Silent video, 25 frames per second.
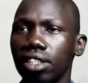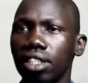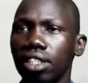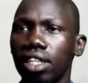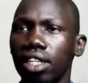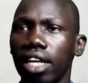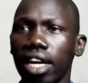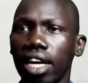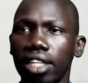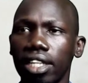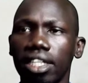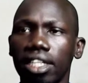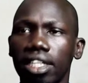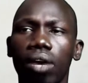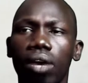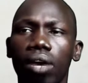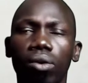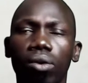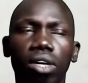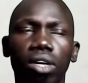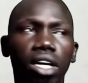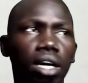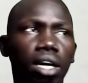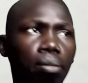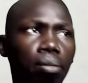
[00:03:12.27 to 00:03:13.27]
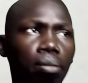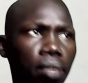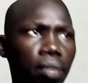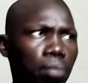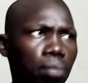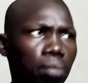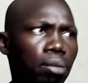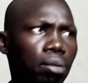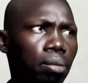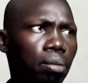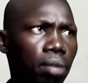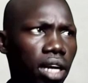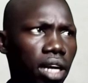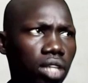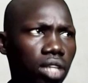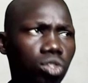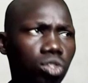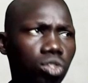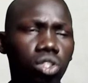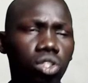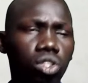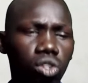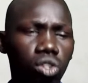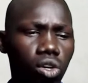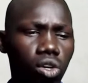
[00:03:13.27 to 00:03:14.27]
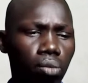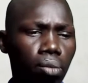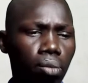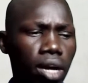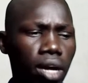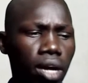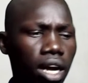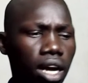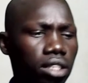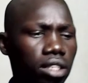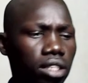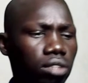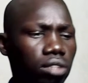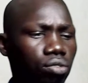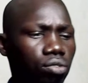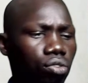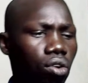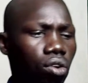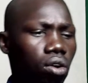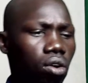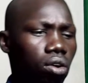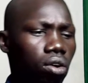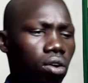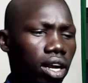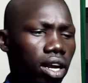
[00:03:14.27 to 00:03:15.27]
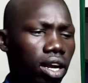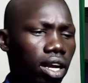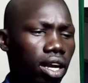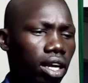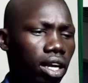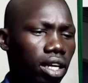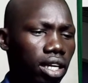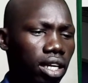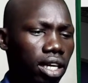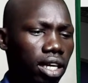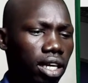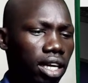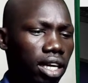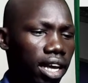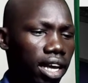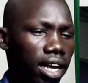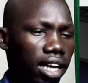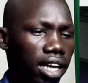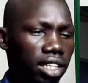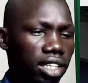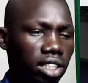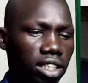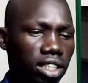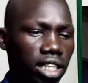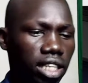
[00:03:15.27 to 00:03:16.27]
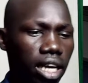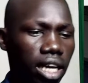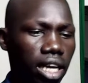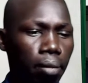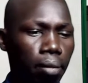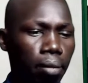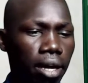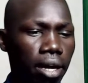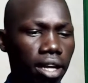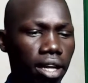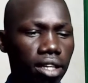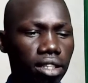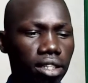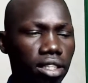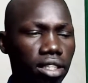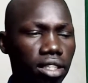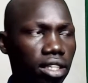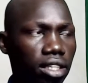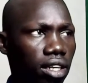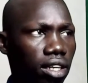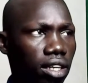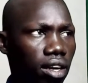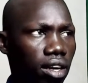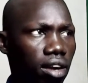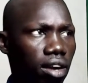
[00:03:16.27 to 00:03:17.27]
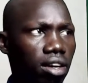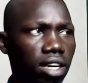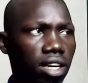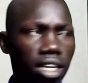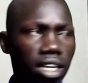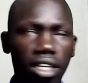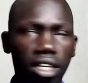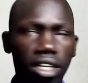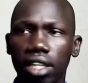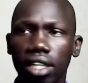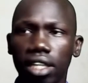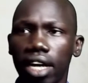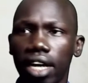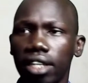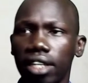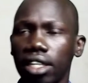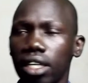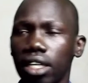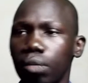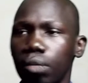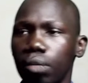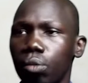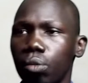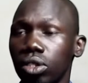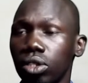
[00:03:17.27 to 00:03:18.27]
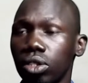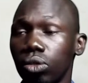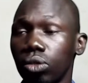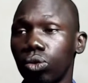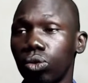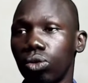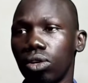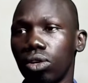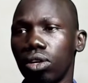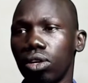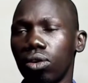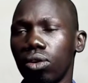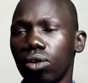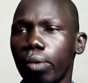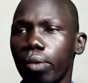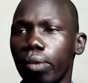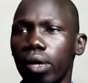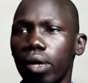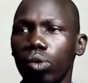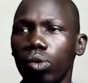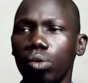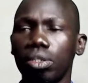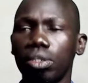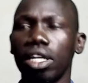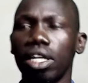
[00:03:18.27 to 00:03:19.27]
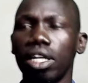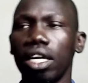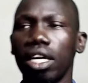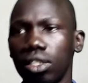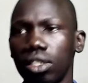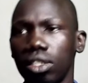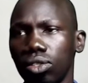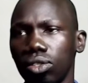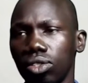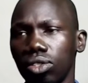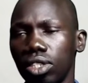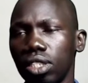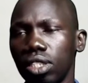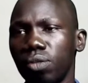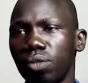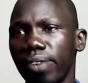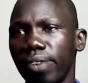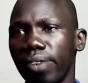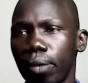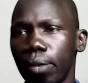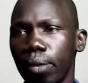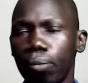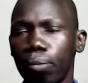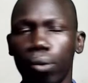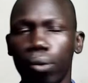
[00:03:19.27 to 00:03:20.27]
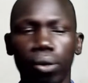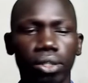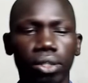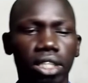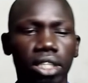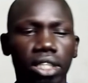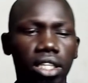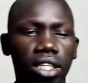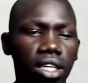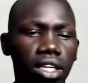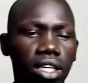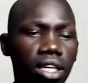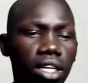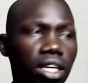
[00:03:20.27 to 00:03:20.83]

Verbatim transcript: Like now, many people are using Notepad for HTML uh, learning. I think most of you do not know about websites, so this is very important.